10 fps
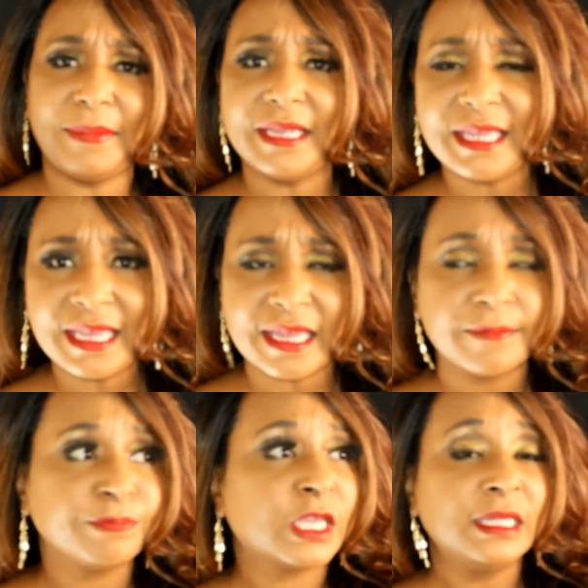to be a
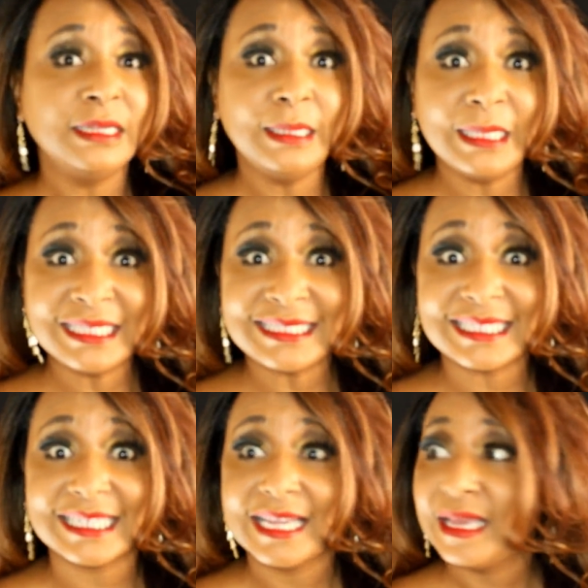hit.
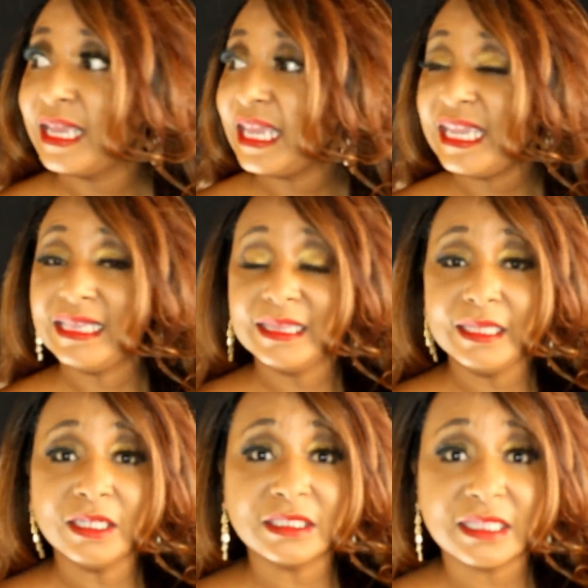Listen, it
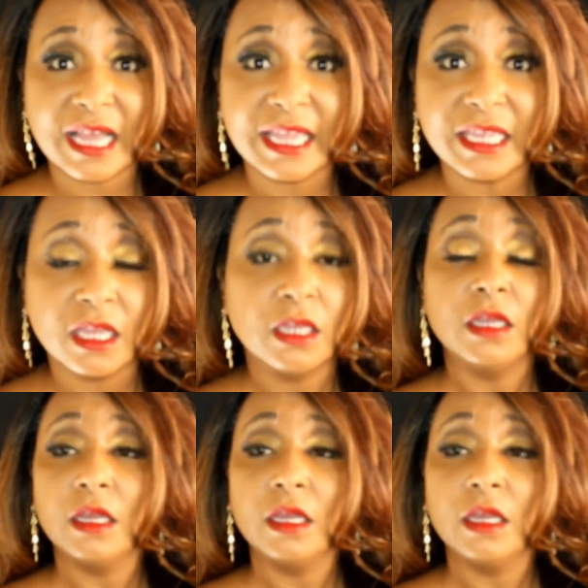looks like